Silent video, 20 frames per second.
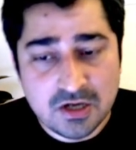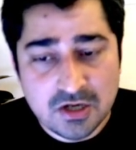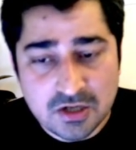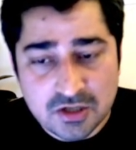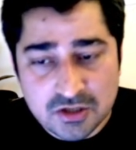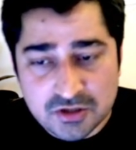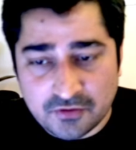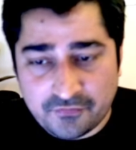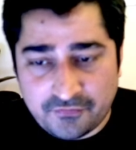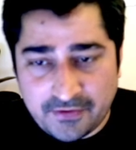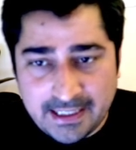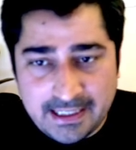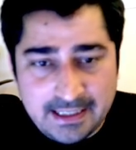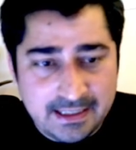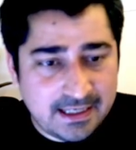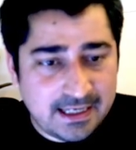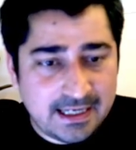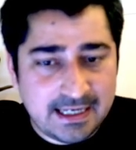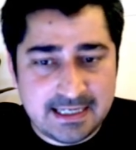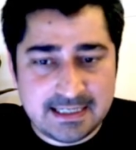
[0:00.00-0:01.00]
So fine
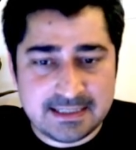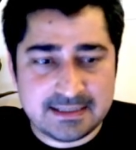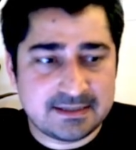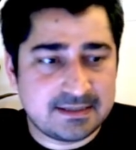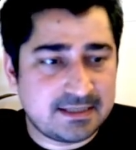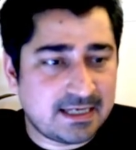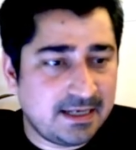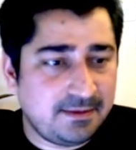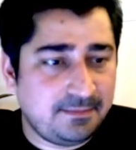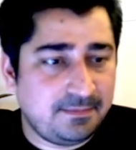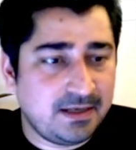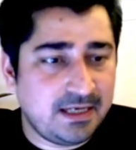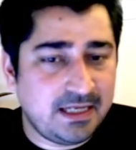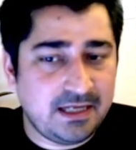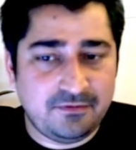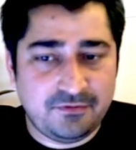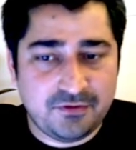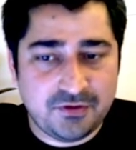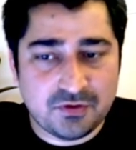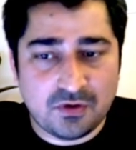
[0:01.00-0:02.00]
guys, I
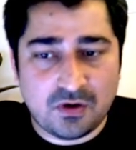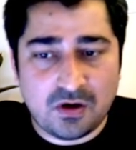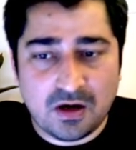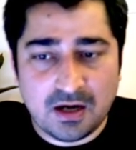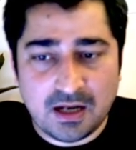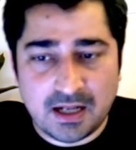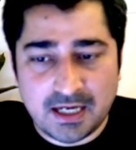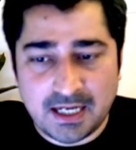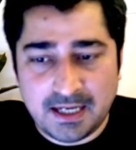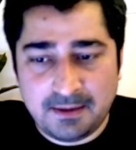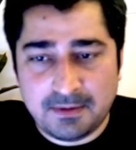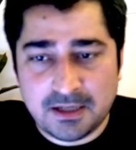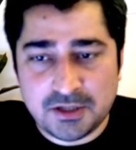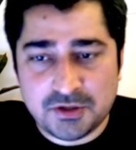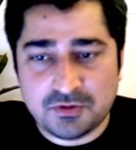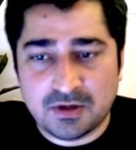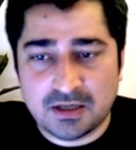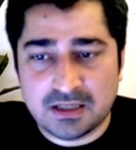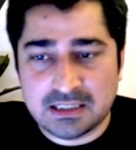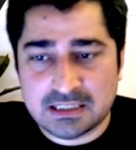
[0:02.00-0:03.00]
believe you all are able to
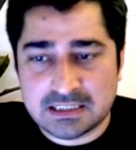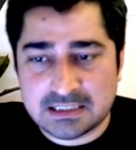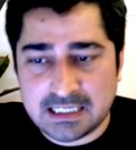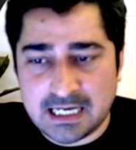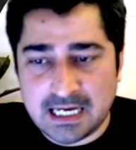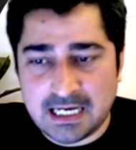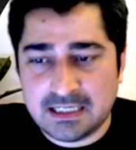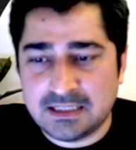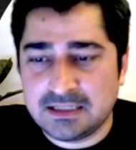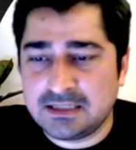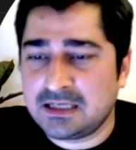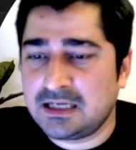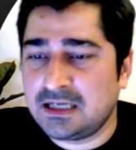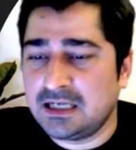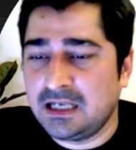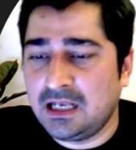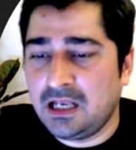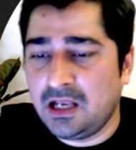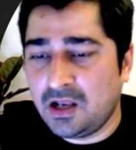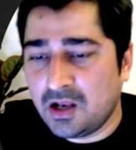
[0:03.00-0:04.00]
understand a
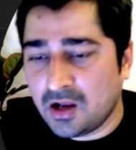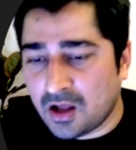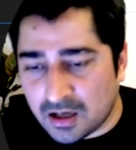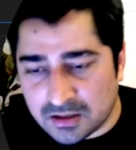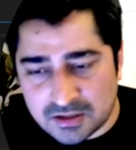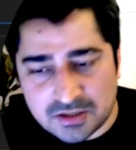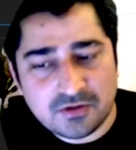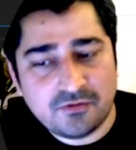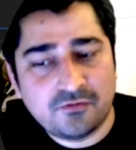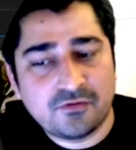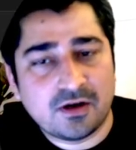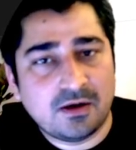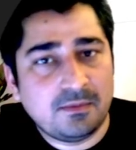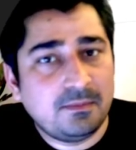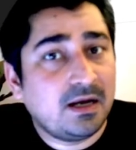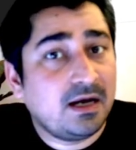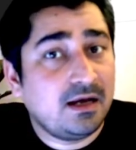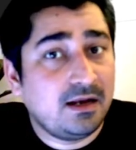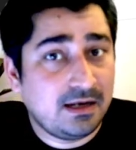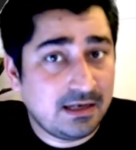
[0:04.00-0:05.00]
lot from
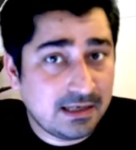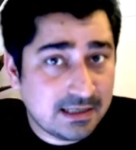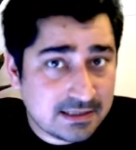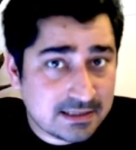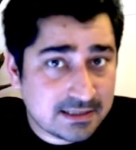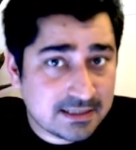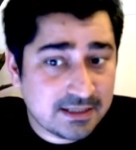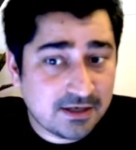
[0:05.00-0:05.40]
a list.